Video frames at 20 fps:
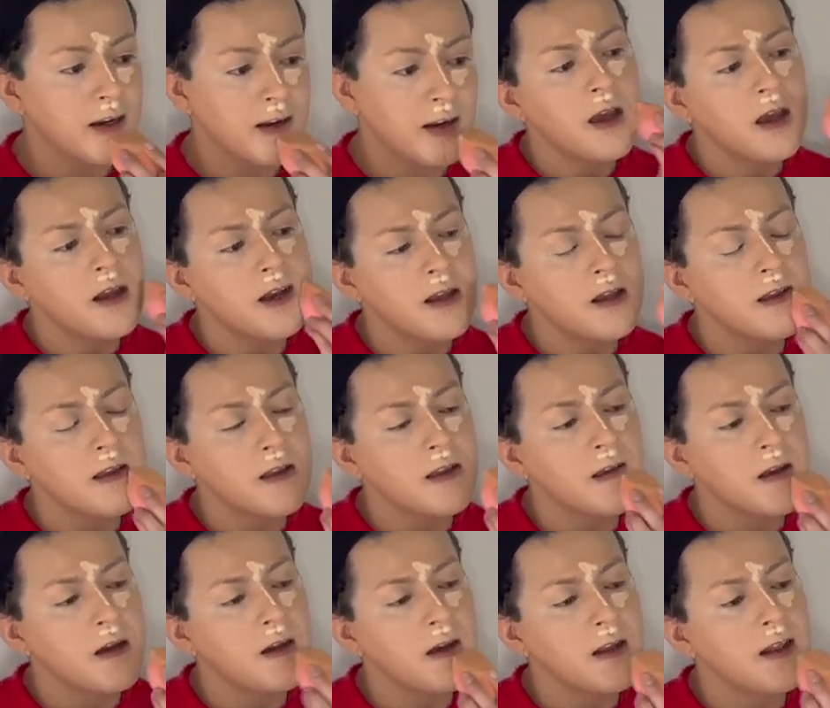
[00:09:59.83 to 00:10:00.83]
And it's
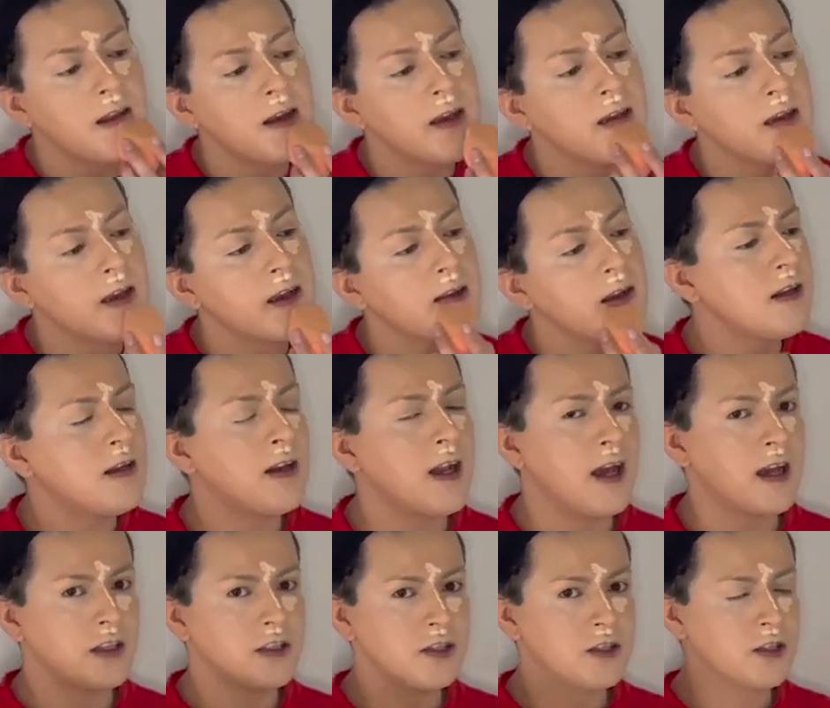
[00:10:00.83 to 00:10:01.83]
so like
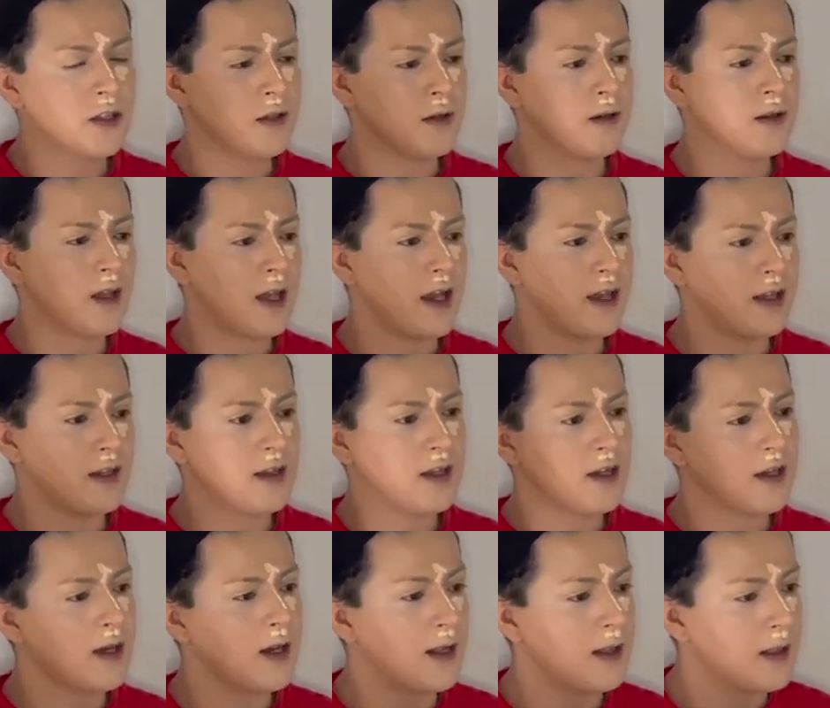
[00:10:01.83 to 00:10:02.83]
natural, like the
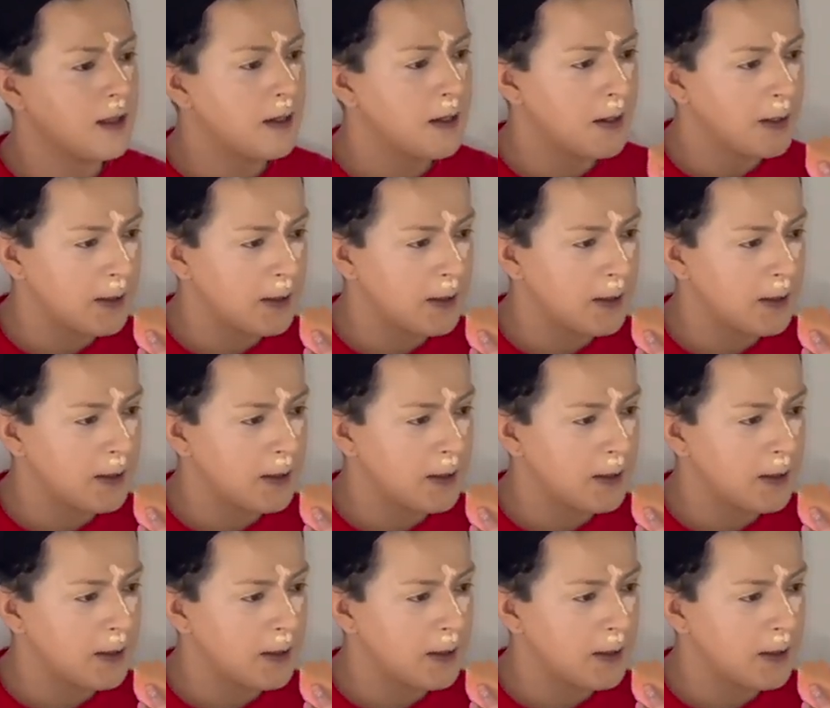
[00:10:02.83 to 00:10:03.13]
color